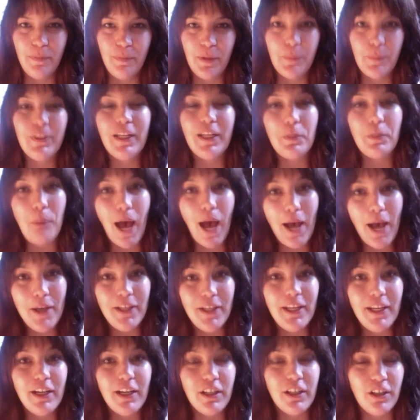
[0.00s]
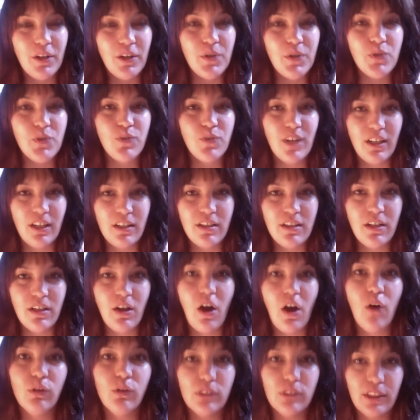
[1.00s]
be the pioneer who's ready to
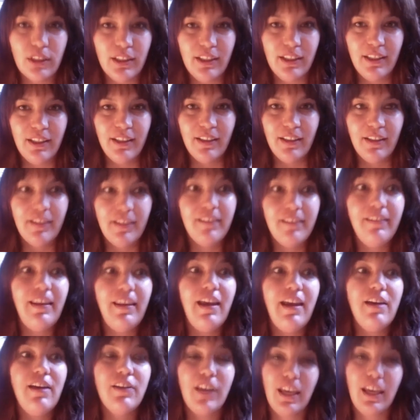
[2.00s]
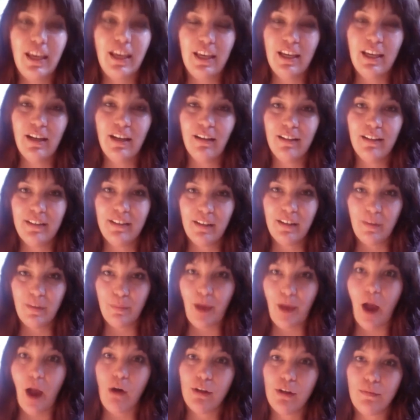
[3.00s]
own their healed and
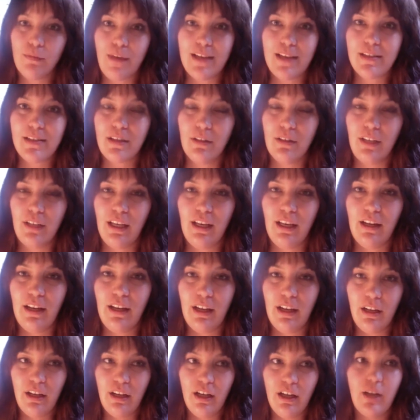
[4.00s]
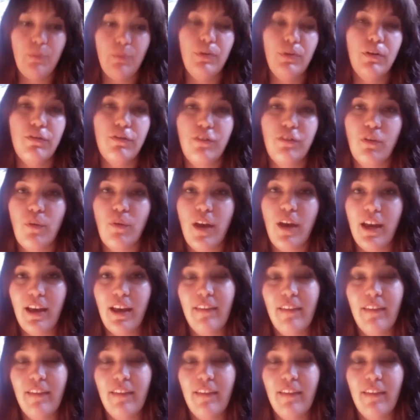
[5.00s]
empowered masculine in, in a beautiful way.